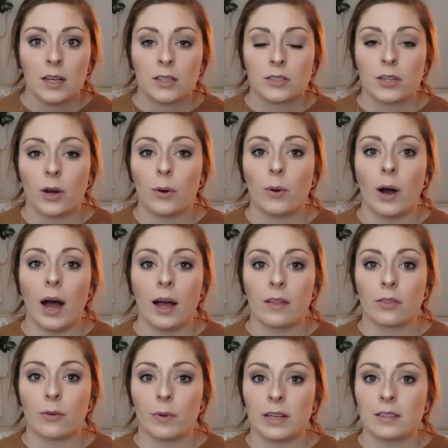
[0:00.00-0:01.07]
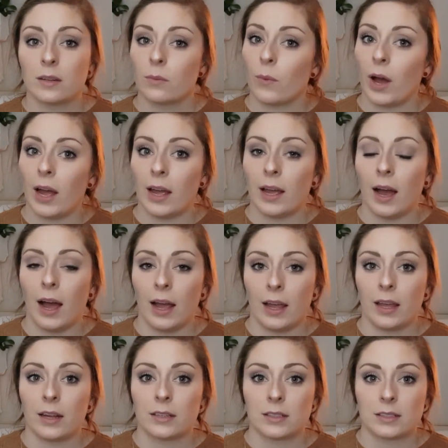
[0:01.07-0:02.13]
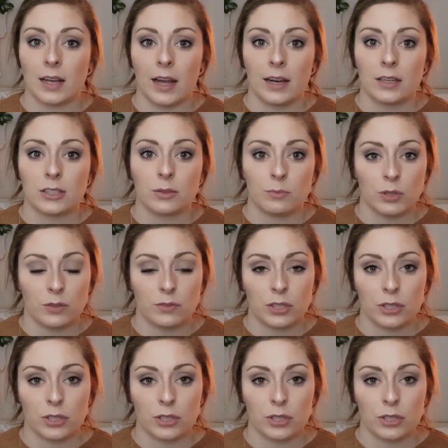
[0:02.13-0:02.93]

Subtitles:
So the reason why I decided to move